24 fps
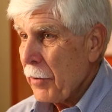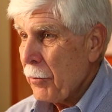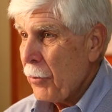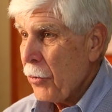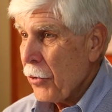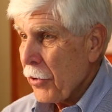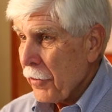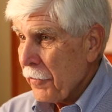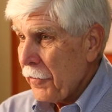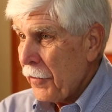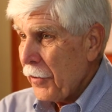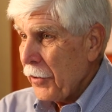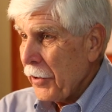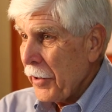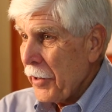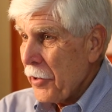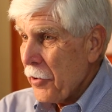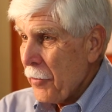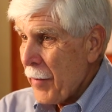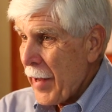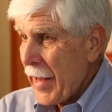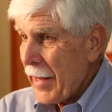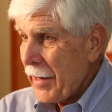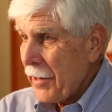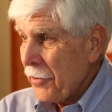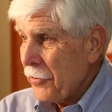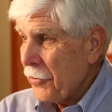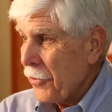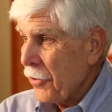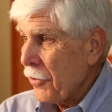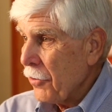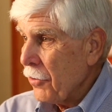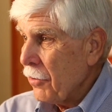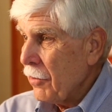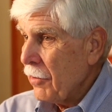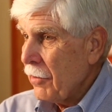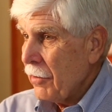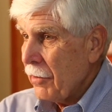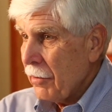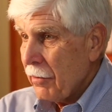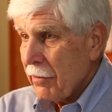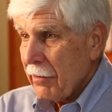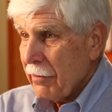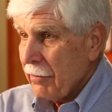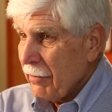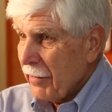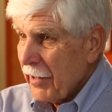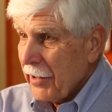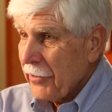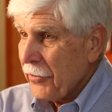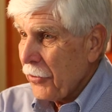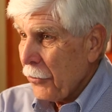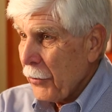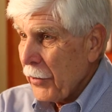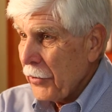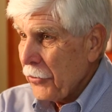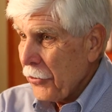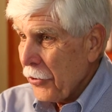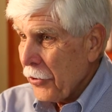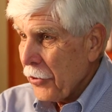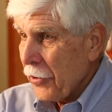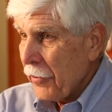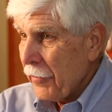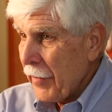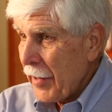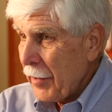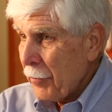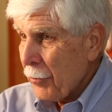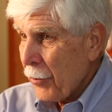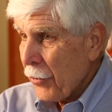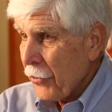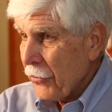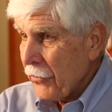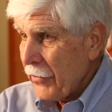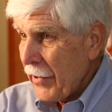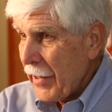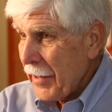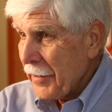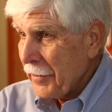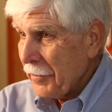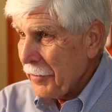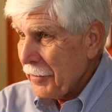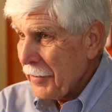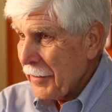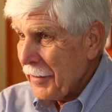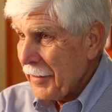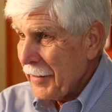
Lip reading: a portfolio manager gets a return of 8%,